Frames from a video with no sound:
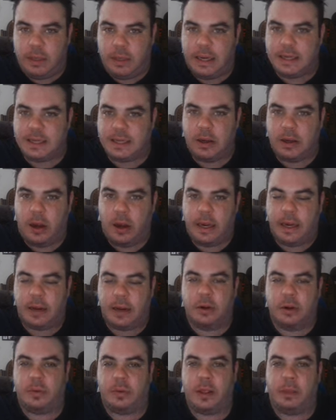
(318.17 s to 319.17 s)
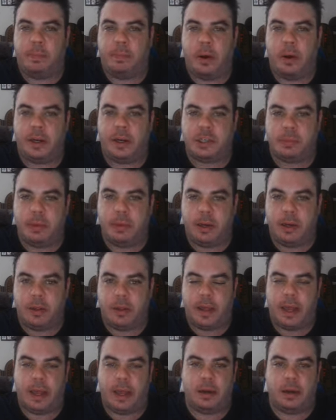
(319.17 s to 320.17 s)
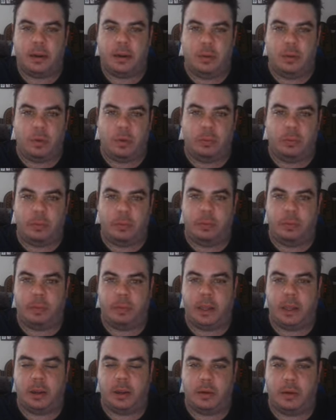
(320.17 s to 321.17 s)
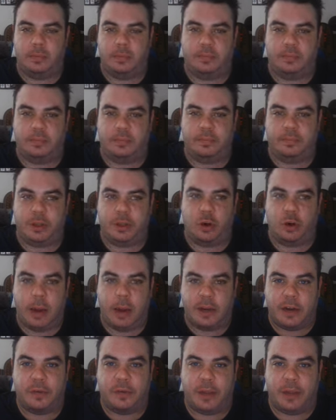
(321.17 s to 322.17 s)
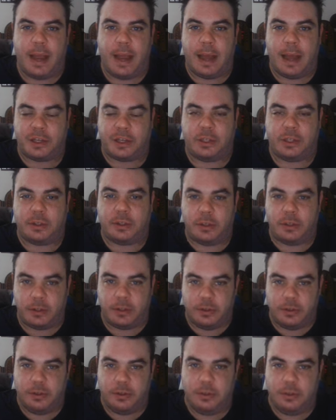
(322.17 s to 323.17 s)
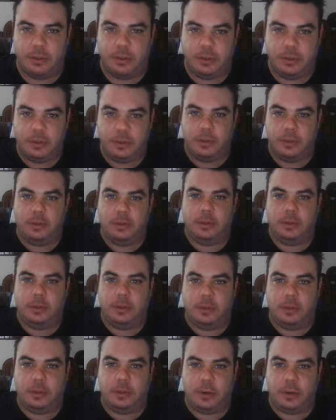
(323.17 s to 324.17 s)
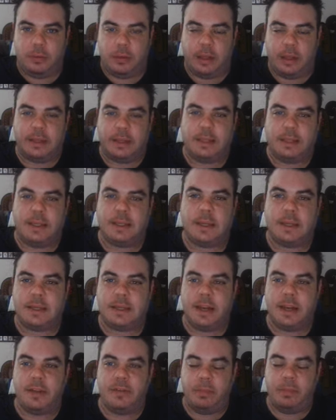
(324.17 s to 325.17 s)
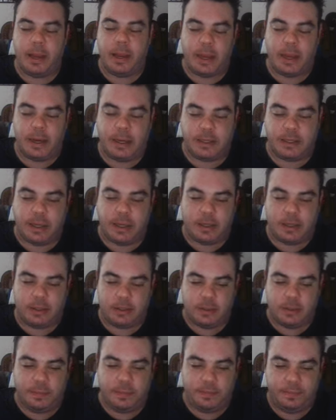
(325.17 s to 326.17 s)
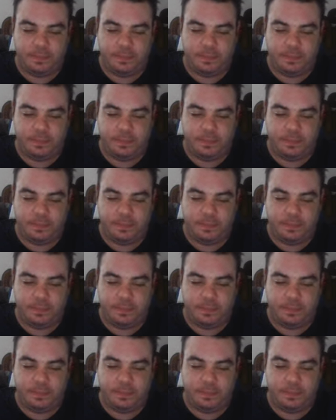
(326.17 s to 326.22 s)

is not near the punishment that would be correct for the actions. Right? Like, this doesn't even make any sense.